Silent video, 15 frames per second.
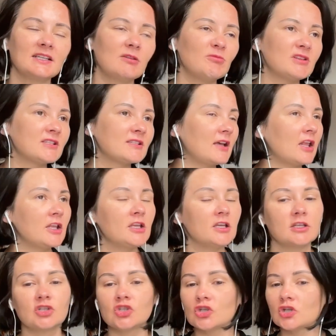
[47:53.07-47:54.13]
let me tell
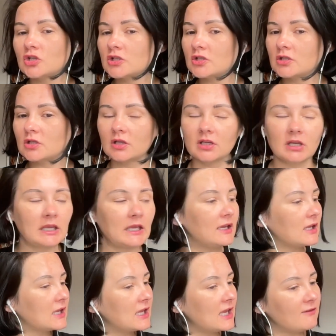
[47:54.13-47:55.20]
you, just
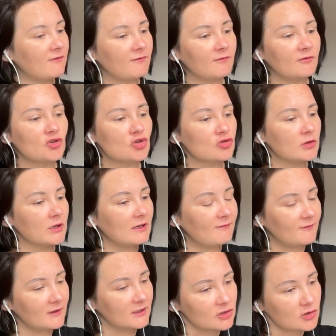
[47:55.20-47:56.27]

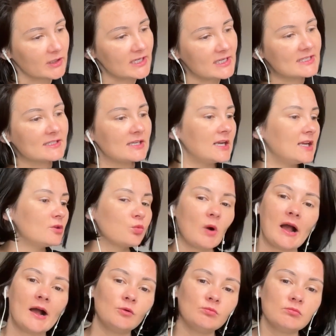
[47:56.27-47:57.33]
if you treat your teeth
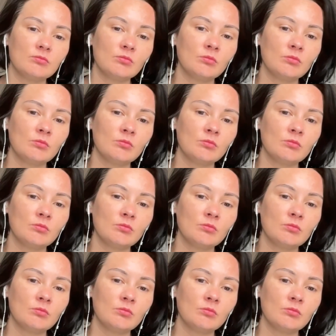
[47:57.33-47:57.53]
well.